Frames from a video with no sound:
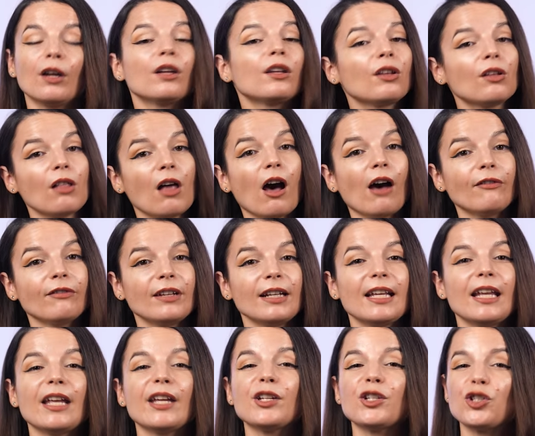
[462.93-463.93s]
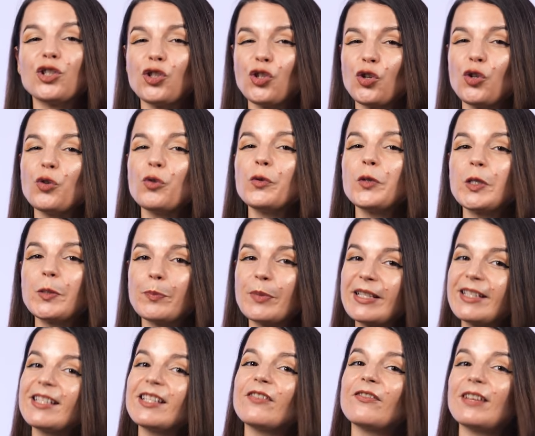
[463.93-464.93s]
you'll often hit two
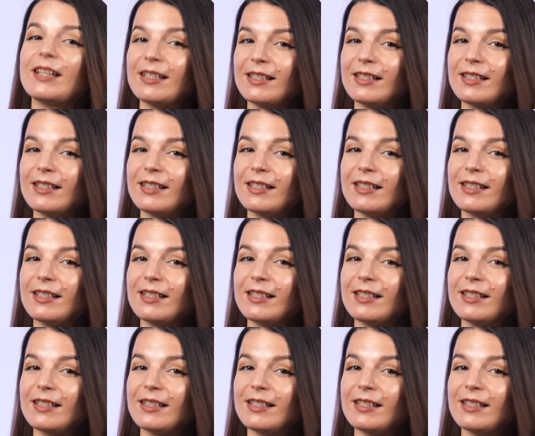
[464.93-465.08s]
specific